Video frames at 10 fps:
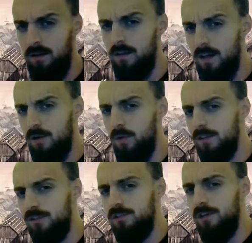they're
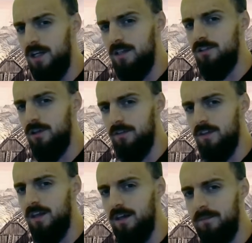quite strange over
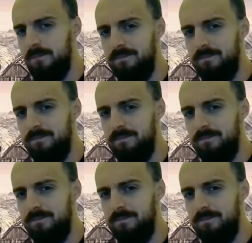there,